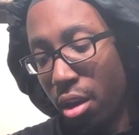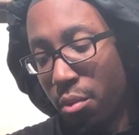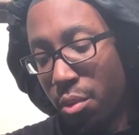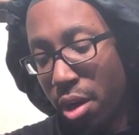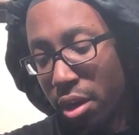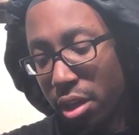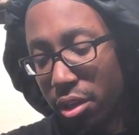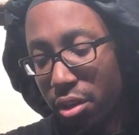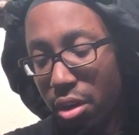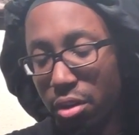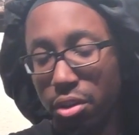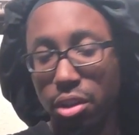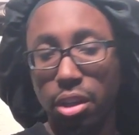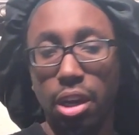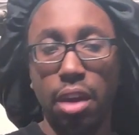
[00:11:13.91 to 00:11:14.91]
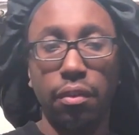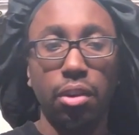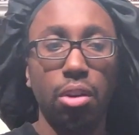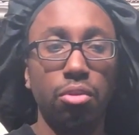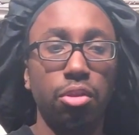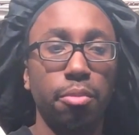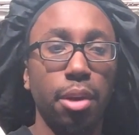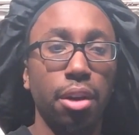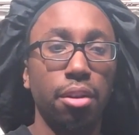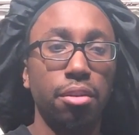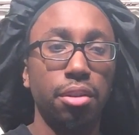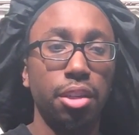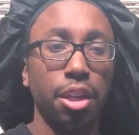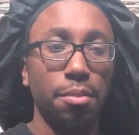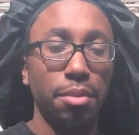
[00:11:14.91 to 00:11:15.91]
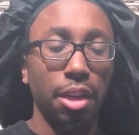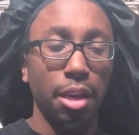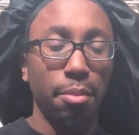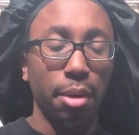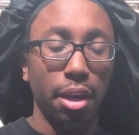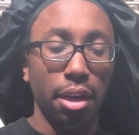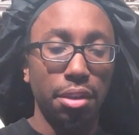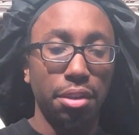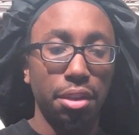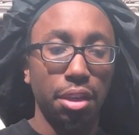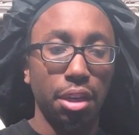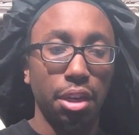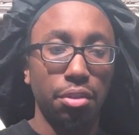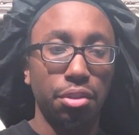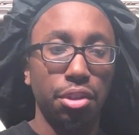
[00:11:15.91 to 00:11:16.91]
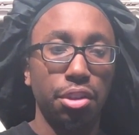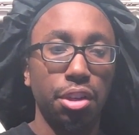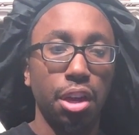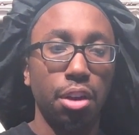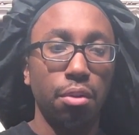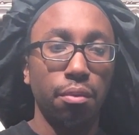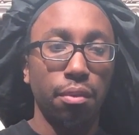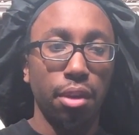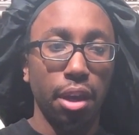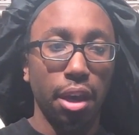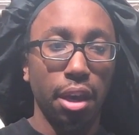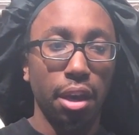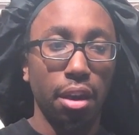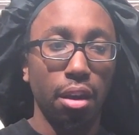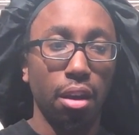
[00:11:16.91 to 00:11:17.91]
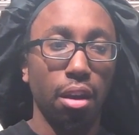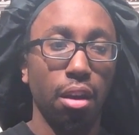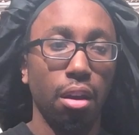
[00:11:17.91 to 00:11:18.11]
Rocky talks to the life coach about her stepdad passing and how she's not over that.